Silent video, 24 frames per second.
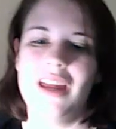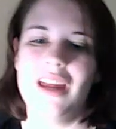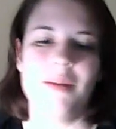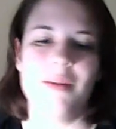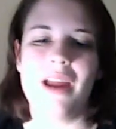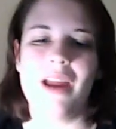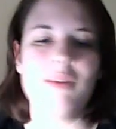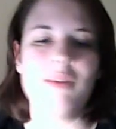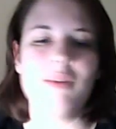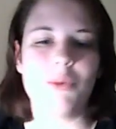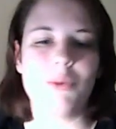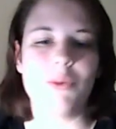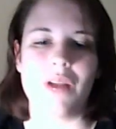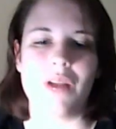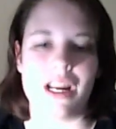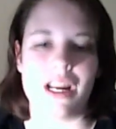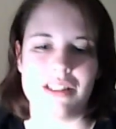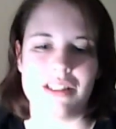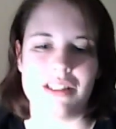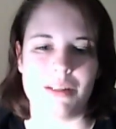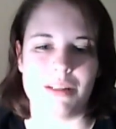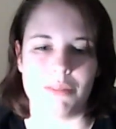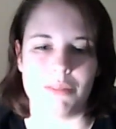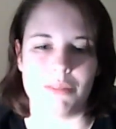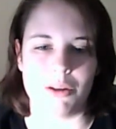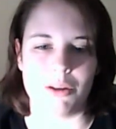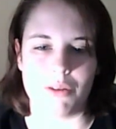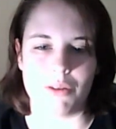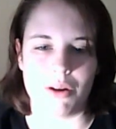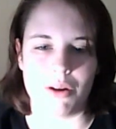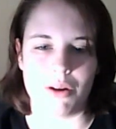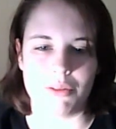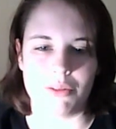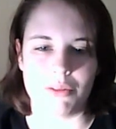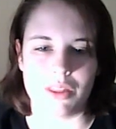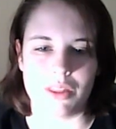Everyone has something
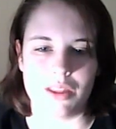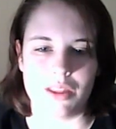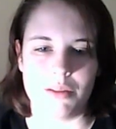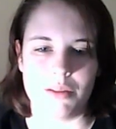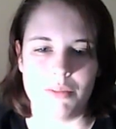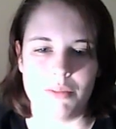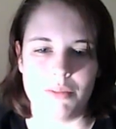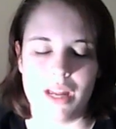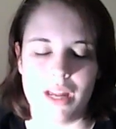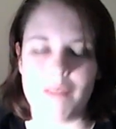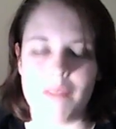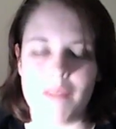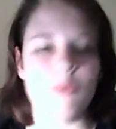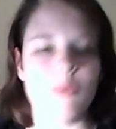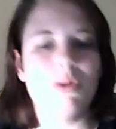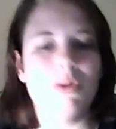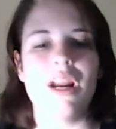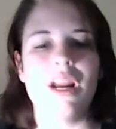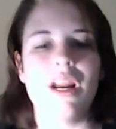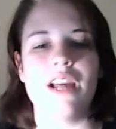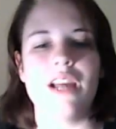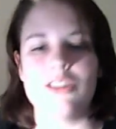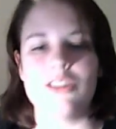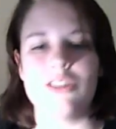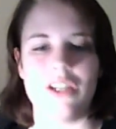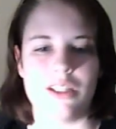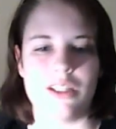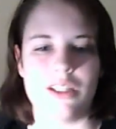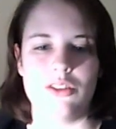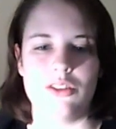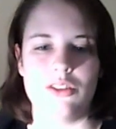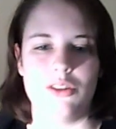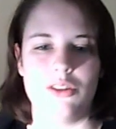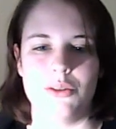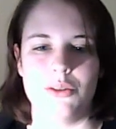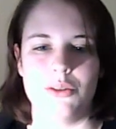wrong with them. Everyone has
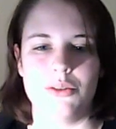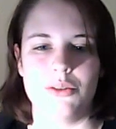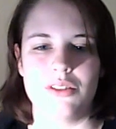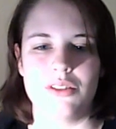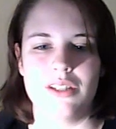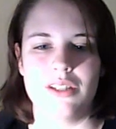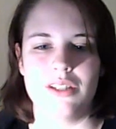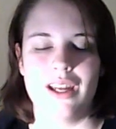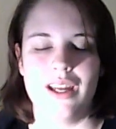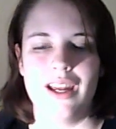issues.